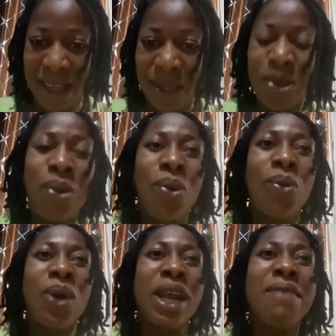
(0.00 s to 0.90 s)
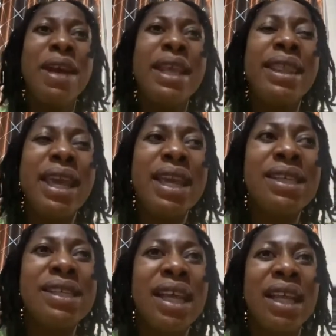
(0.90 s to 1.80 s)
So whatever it
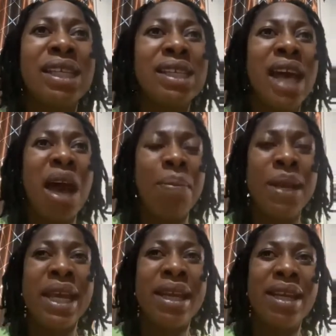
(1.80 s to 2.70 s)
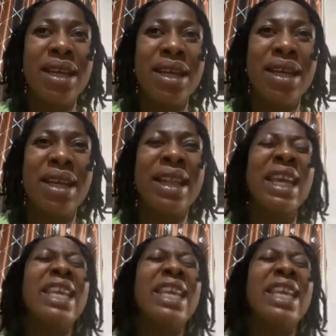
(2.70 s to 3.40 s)
is that is happening, the